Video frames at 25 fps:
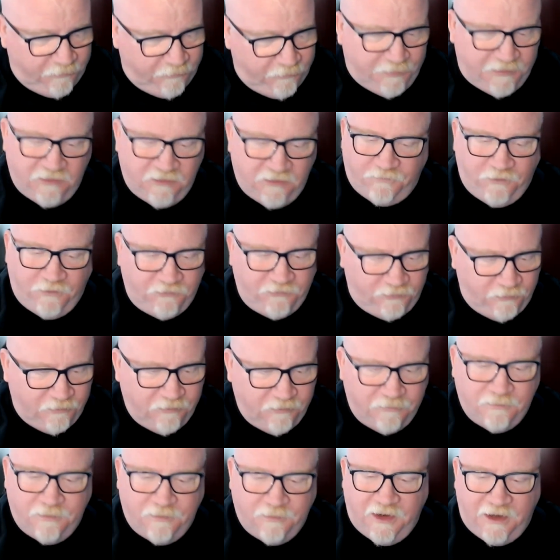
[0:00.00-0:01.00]
be the first one
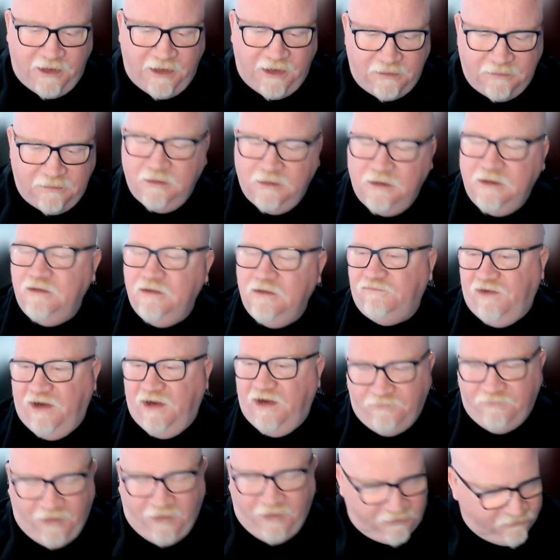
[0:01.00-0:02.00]
to admit it.
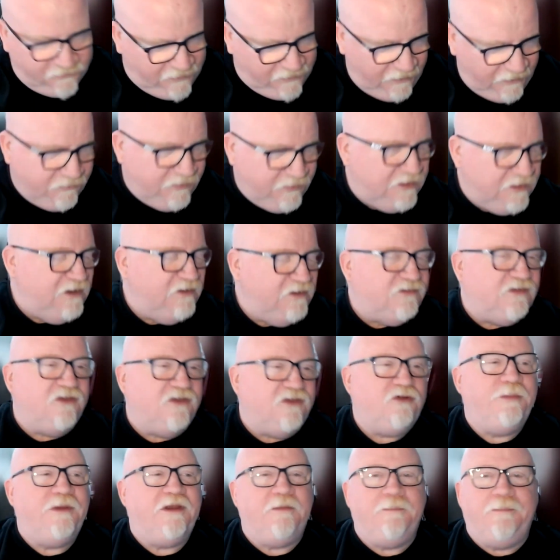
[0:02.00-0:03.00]
Firefox definitely needs a
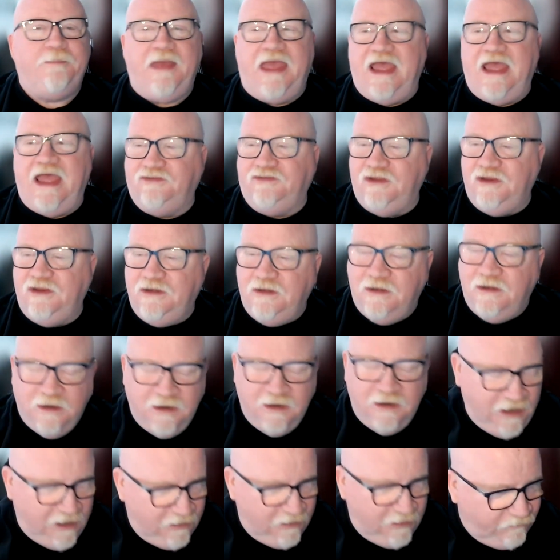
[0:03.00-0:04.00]
little bit of patching,
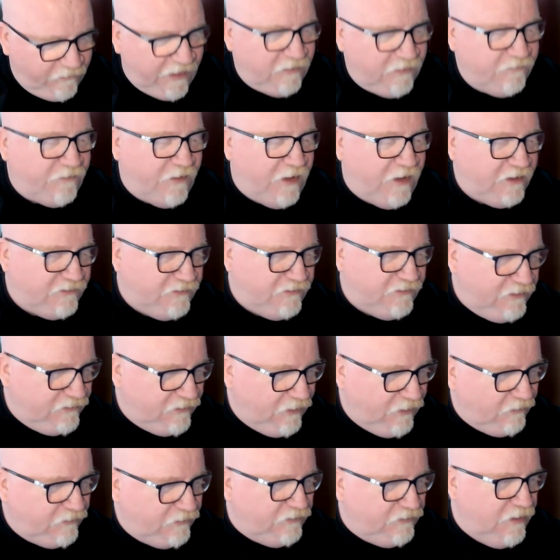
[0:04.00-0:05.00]
and Firefox is
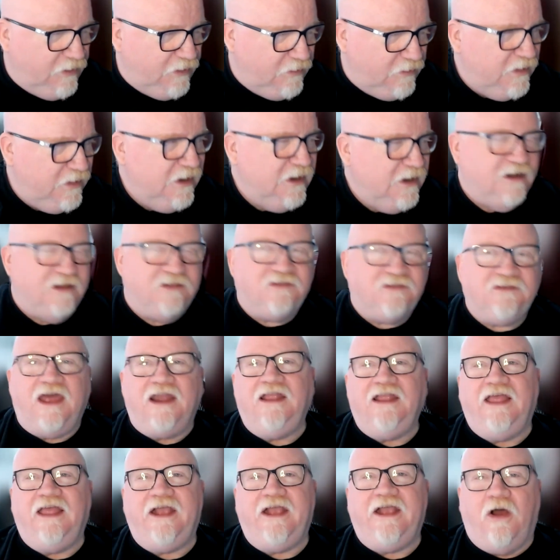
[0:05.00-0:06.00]
also, it's kind
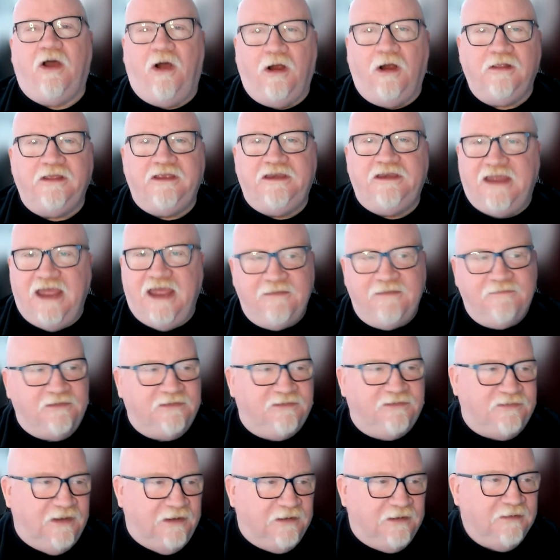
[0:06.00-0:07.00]
of like a Harley
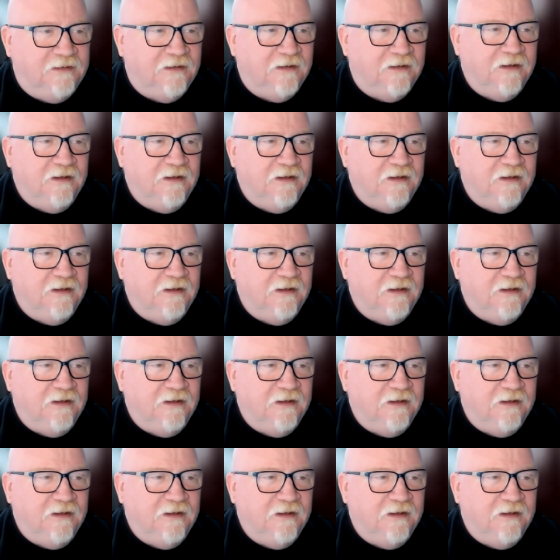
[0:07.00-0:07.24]
Davidson.